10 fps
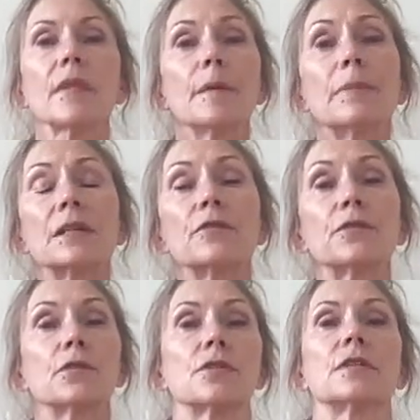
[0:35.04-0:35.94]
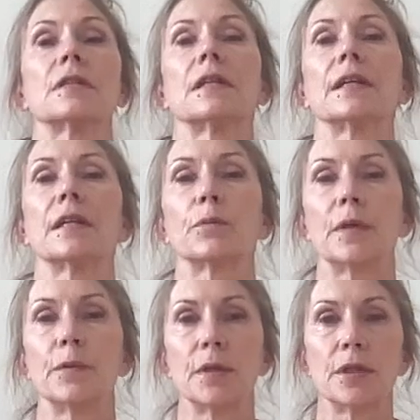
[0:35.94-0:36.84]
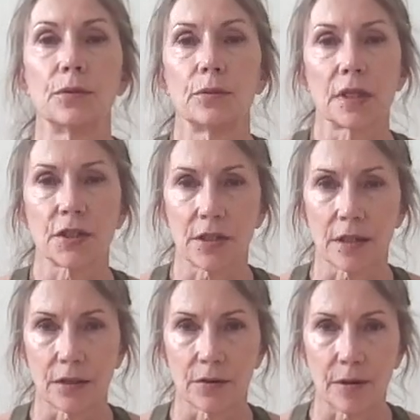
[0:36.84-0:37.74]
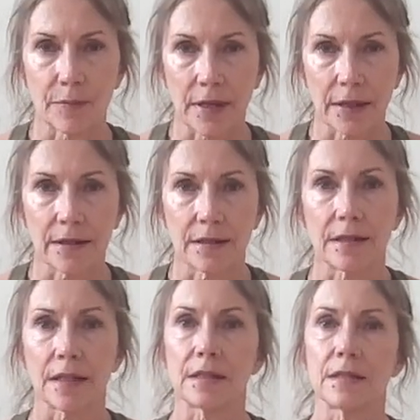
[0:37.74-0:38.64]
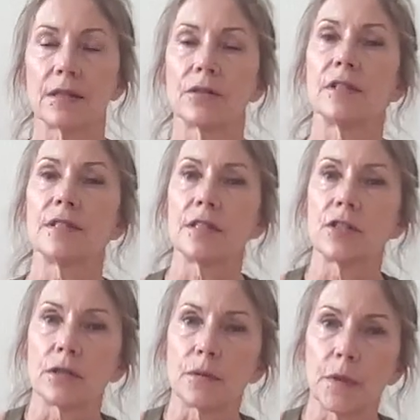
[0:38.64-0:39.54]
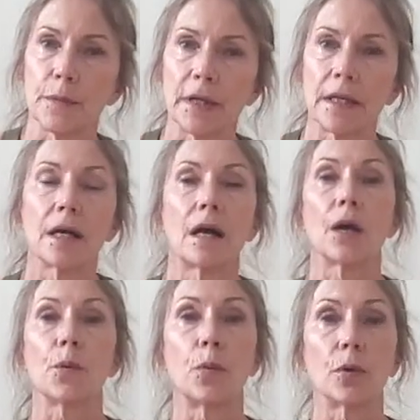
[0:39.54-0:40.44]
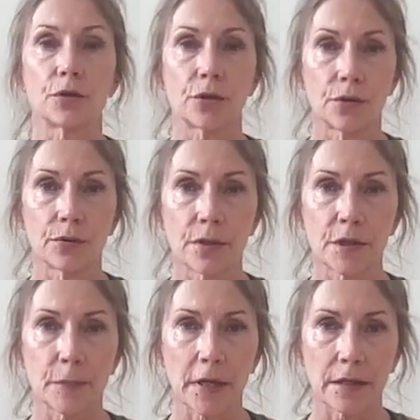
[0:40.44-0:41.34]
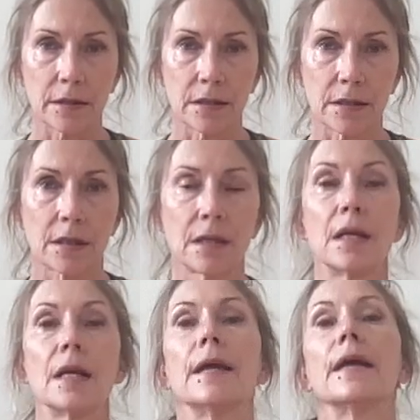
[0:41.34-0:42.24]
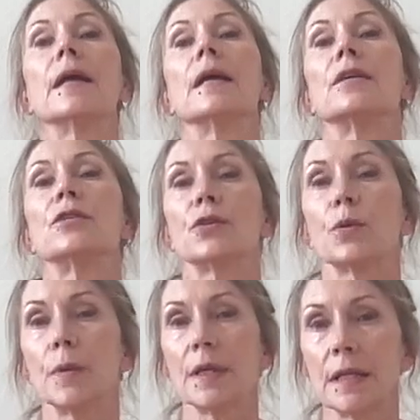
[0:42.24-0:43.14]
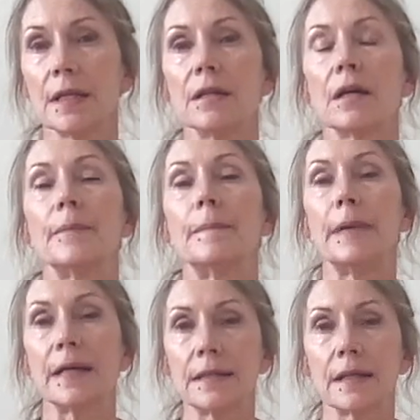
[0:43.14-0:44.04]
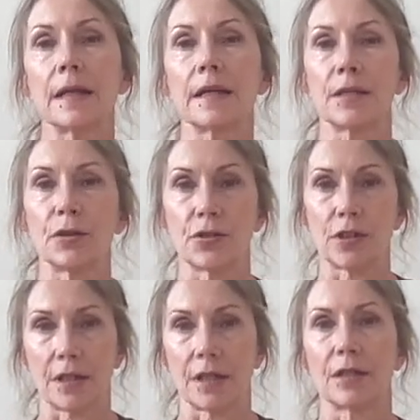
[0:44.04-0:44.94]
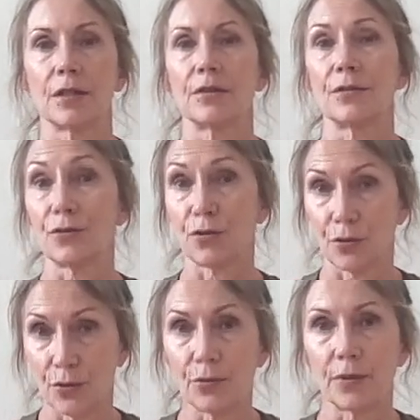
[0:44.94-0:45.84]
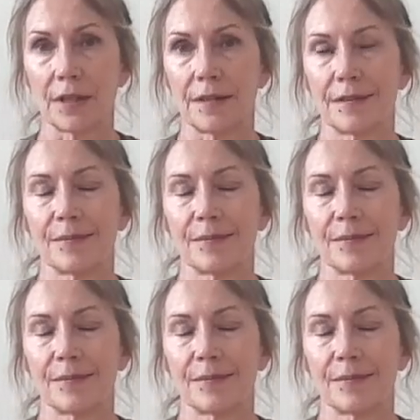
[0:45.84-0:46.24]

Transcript: But of course, like when we do Ashtanga Yoga practice, that's a decision we make. I want to do this practice. So we need a basic energy to do it.